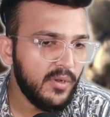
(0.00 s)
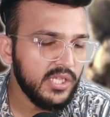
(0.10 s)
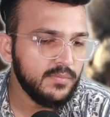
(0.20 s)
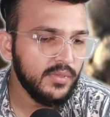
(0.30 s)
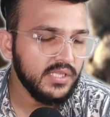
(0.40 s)

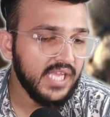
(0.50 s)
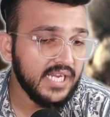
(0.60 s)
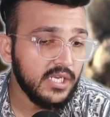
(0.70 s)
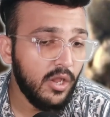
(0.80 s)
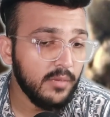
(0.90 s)
possible
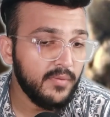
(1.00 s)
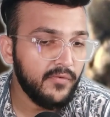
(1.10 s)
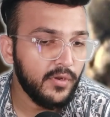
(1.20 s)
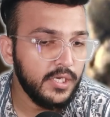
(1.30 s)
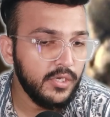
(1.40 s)
that long
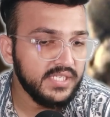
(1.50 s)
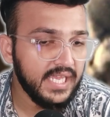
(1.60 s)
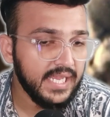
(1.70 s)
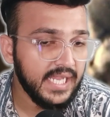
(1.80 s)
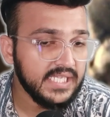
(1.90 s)
before
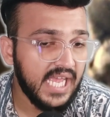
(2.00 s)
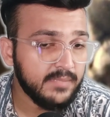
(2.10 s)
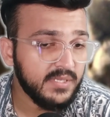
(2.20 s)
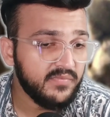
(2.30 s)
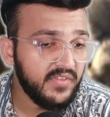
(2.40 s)
losing its
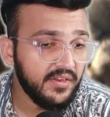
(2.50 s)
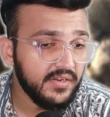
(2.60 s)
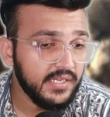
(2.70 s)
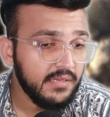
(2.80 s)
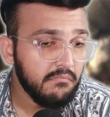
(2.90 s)

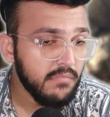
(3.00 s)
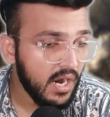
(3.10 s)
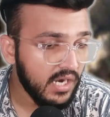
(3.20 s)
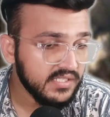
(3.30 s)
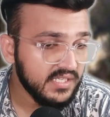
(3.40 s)
atmosphere,
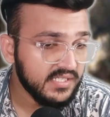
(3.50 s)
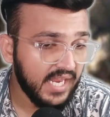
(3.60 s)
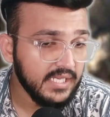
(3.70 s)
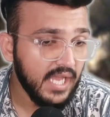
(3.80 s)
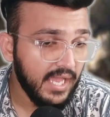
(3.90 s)
Mars
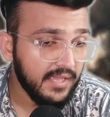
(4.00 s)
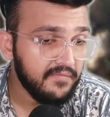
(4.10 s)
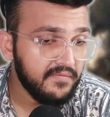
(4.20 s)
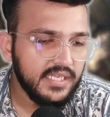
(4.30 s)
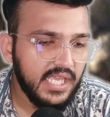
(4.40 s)
sustained
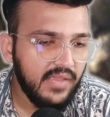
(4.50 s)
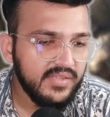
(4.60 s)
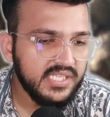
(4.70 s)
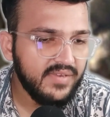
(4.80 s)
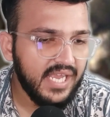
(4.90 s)
life.
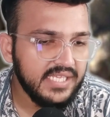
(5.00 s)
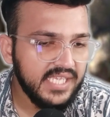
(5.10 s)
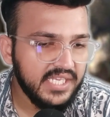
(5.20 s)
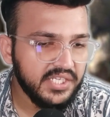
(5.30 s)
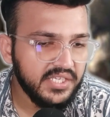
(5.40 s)
Even
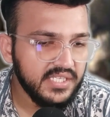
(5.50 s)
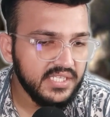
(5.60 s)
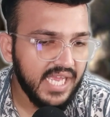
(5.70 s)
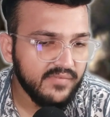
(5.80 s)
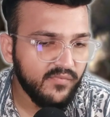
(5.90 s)

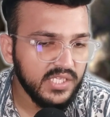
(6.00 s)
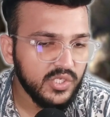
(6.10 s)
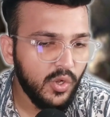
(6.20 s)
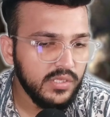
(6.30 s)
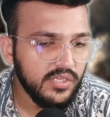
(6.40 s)
civilizations that once
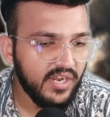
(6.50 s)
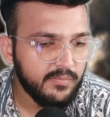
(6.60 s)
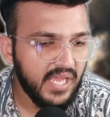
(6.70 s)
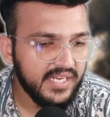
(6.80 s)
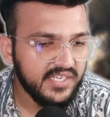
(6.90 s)
called the
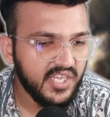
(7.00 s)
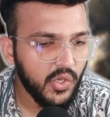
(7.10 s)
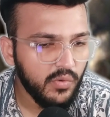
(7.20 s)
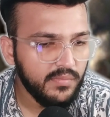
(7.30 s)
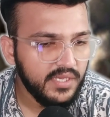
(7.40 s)
red planet
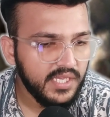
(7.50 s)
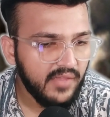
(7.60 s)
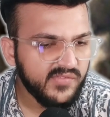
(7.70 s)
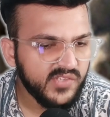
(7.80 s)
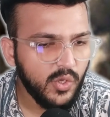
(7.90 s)
home
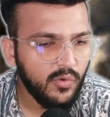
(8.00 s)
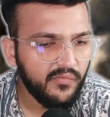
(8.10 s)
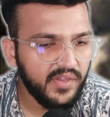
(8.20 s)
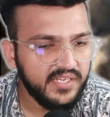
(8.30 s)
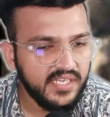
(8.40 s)
if so,
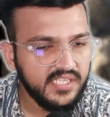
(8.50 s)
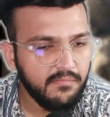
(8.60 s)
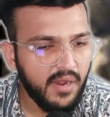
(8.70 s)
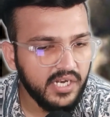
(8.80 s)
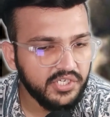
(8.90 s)
where did the
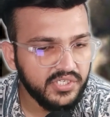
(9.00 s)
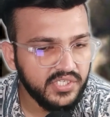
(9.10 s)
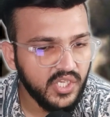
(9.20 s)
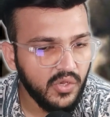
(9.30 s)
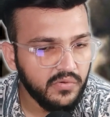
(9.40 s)

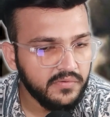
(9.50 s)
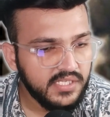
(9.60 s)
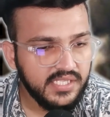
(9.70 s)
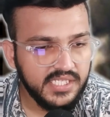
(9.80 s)
Martians go? Did